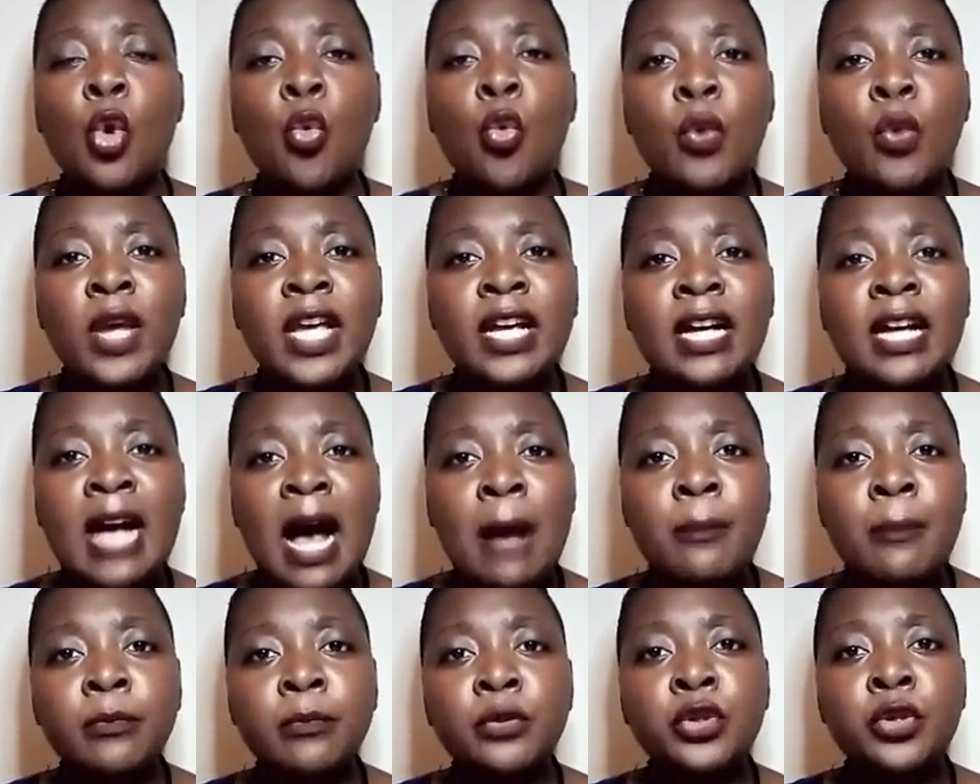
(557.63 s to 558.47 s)
We
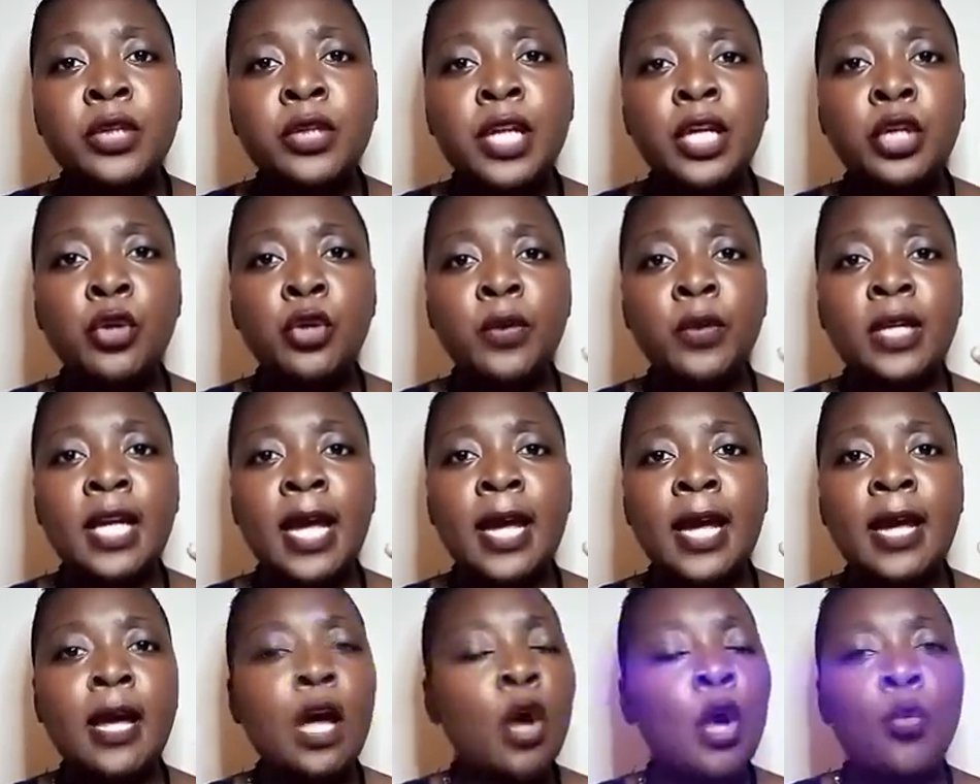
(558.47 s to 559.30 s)
come to the
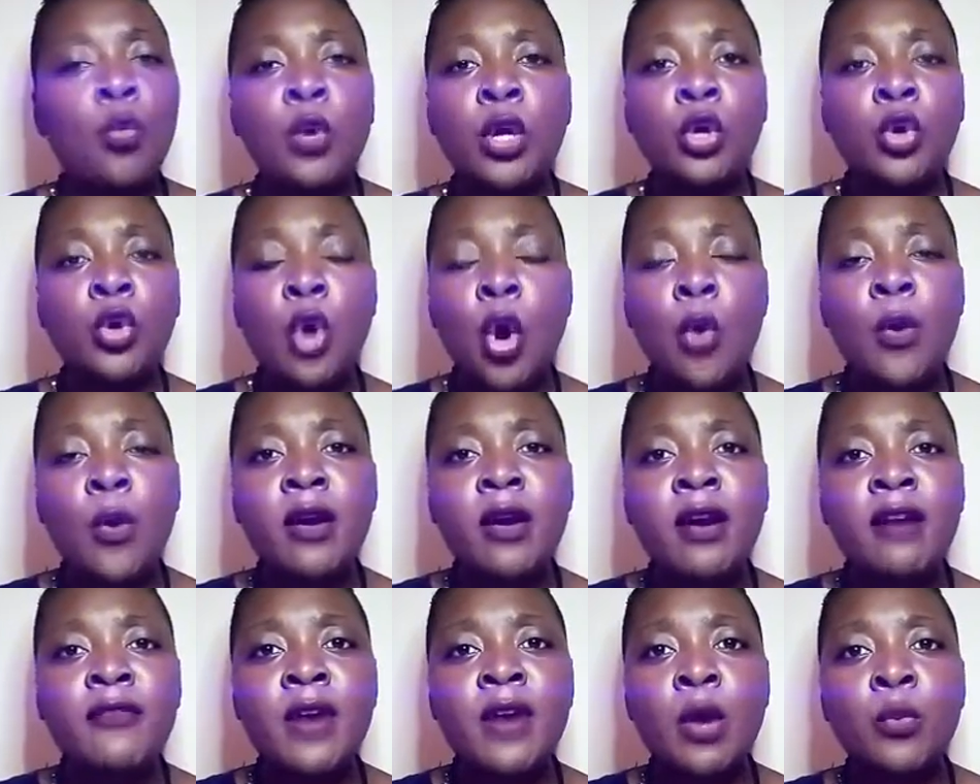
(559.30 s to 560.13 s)
UK, we go
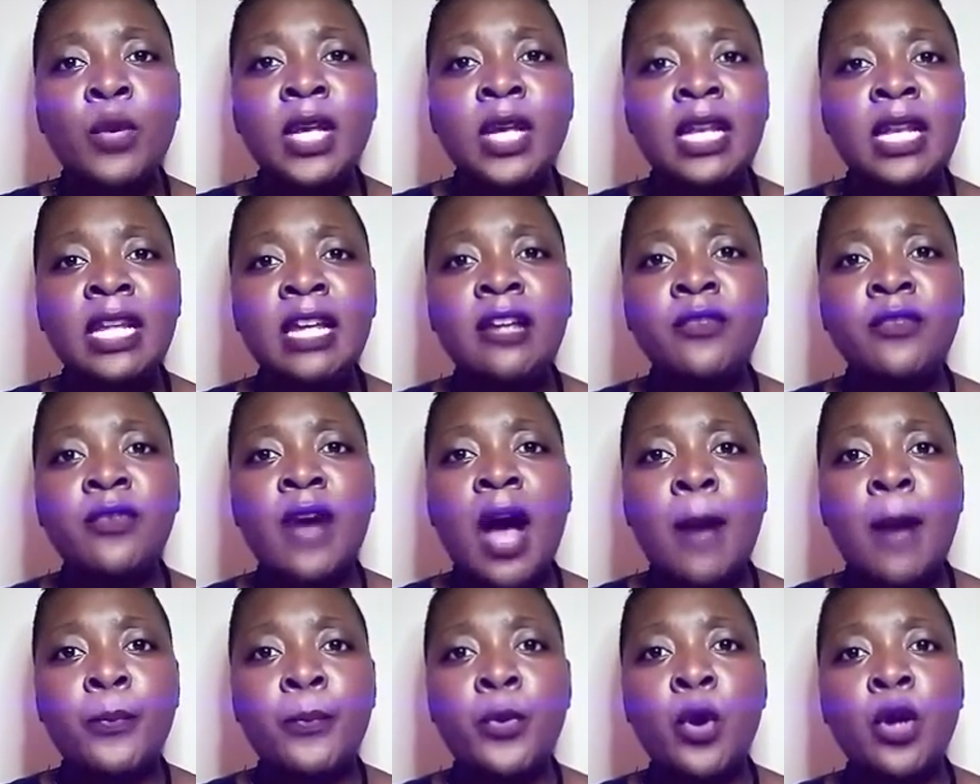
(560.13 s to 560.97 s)
wherever we live
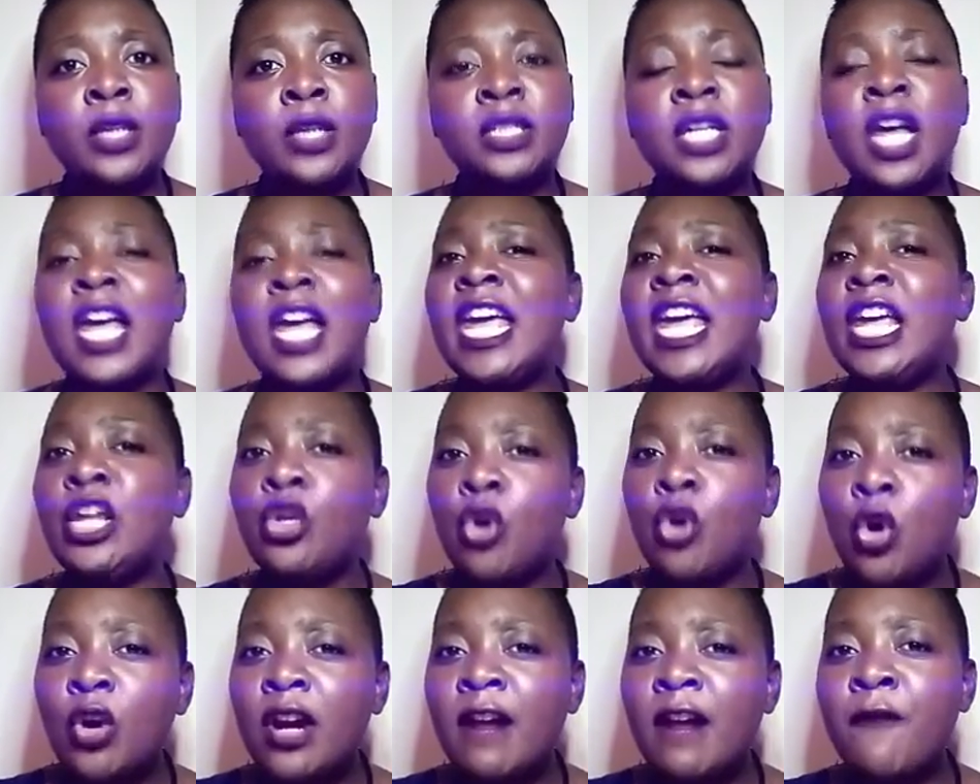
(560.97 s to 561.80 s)
abroad in
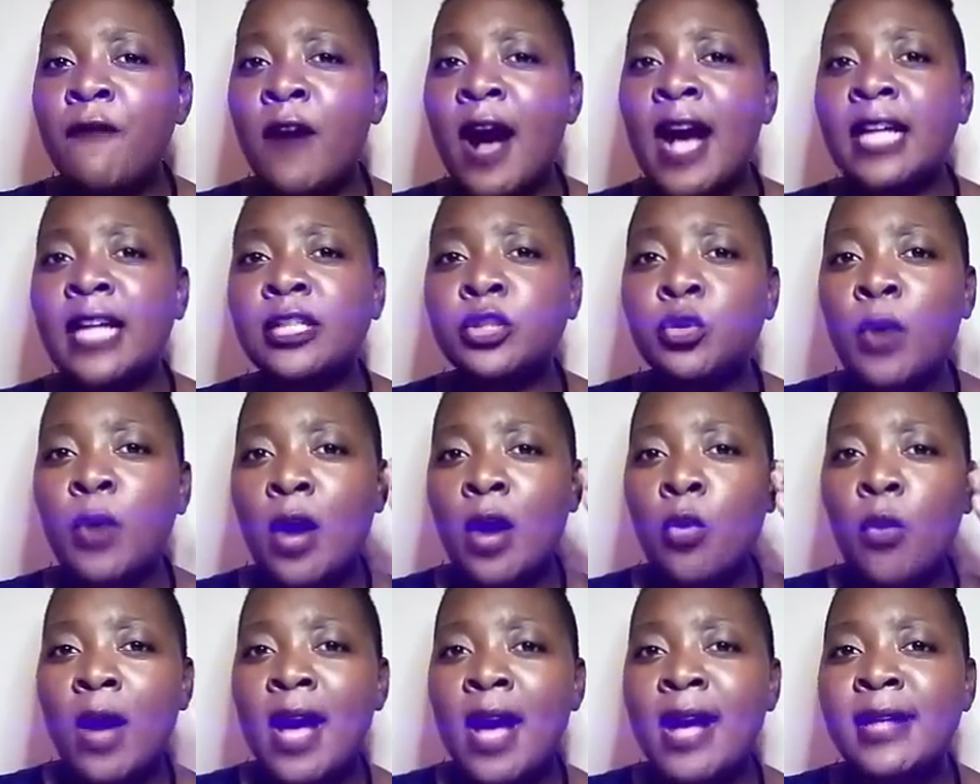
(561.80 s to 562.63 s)
order for us to
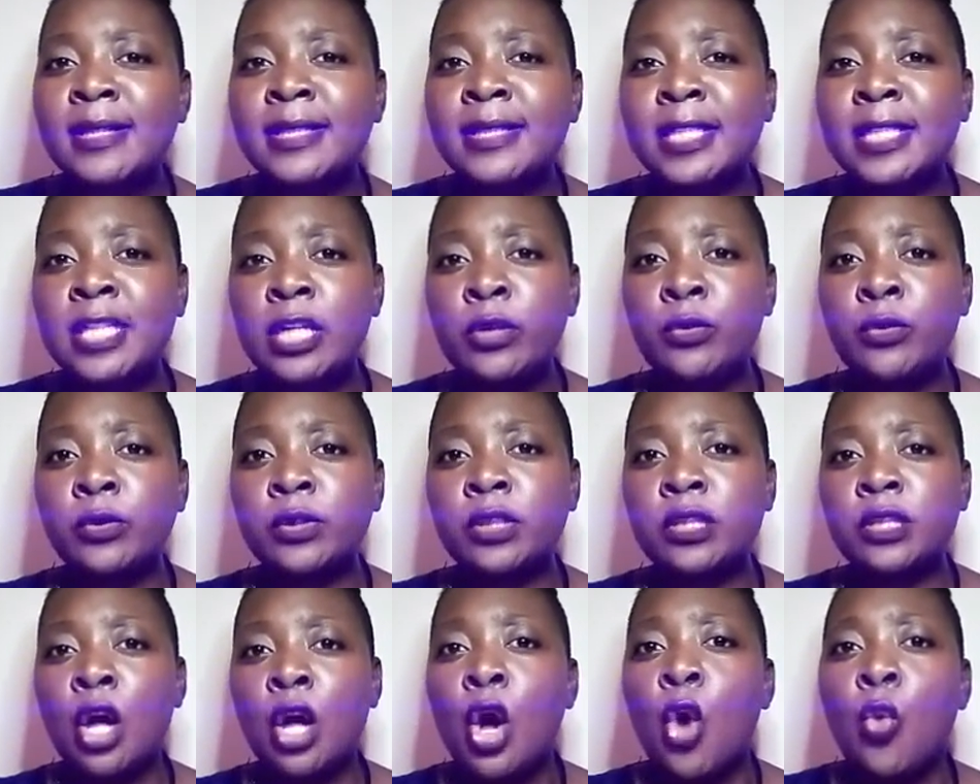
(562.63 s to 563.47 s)
acquire
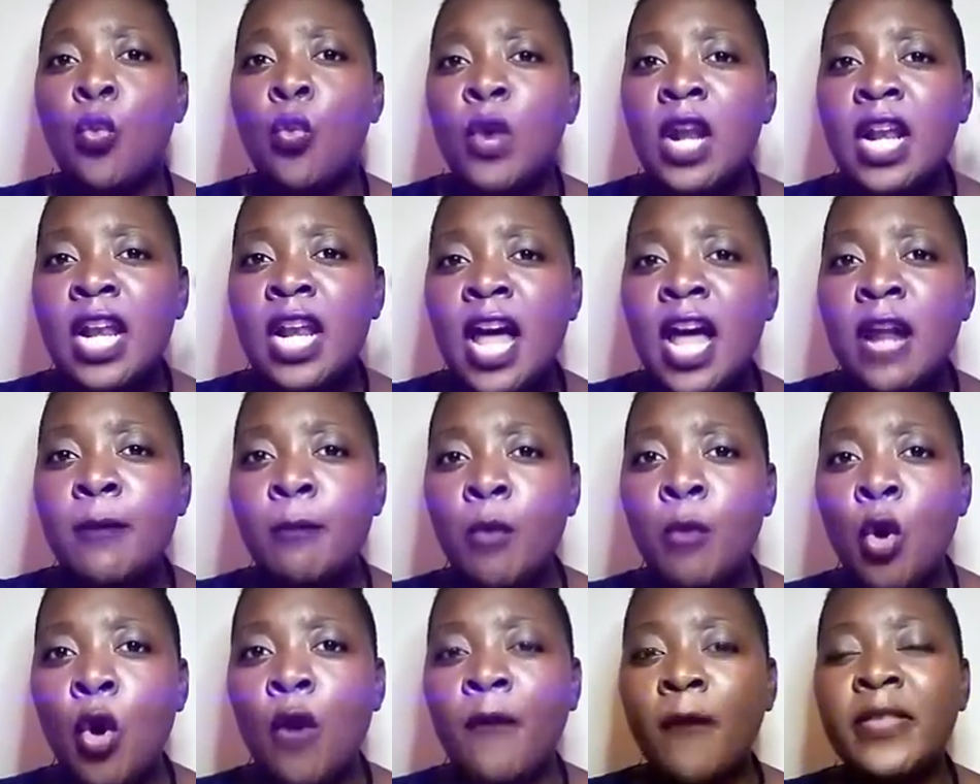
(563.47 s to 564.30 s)
skills. We learn
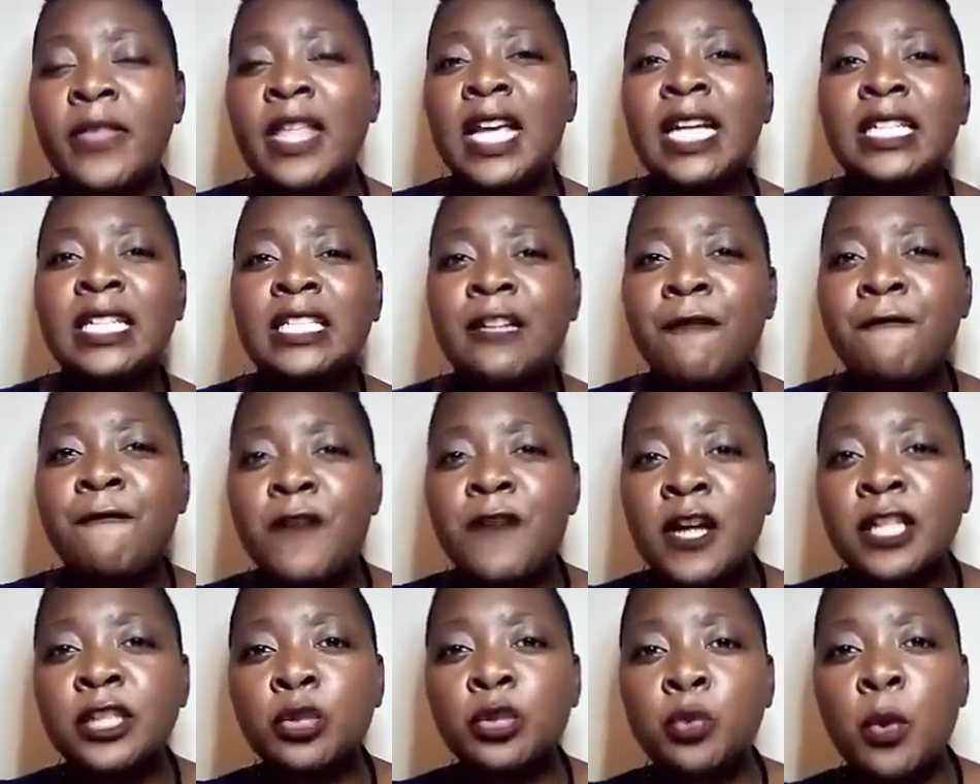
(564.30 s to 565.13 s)
more. It's a
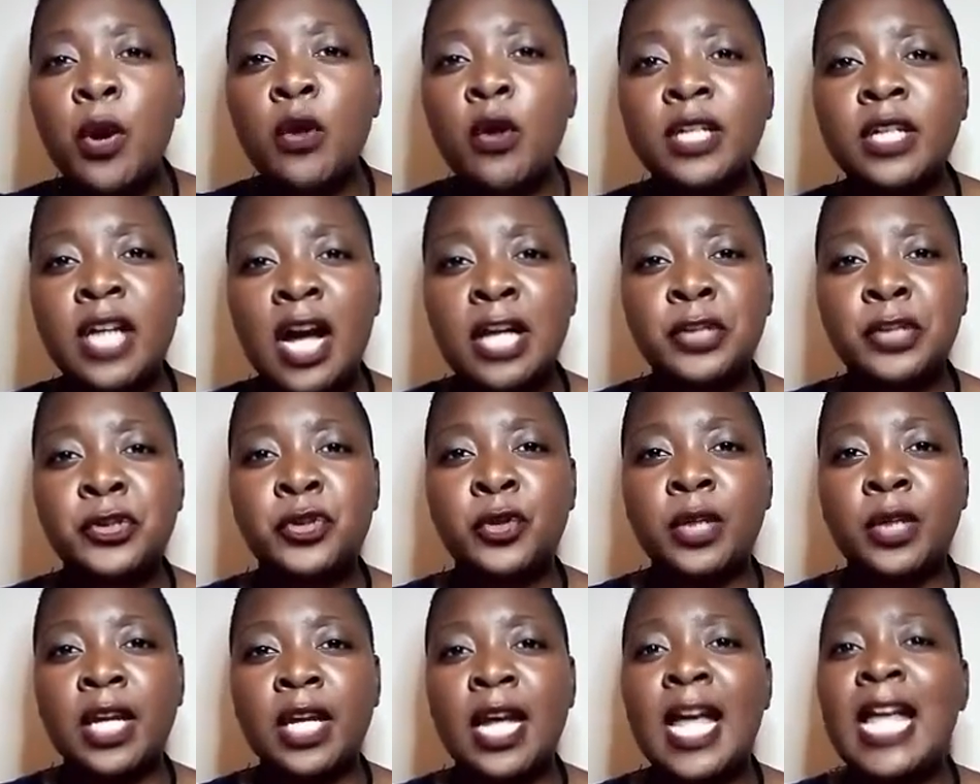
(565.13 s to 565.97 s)
first world
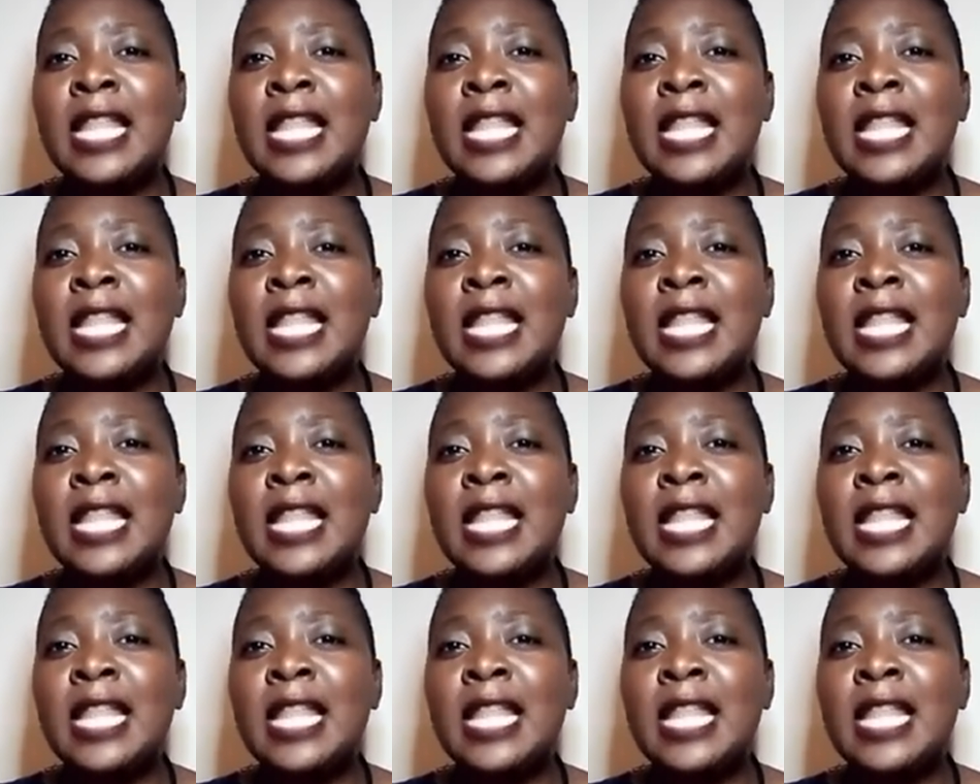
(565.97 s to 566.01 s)
country.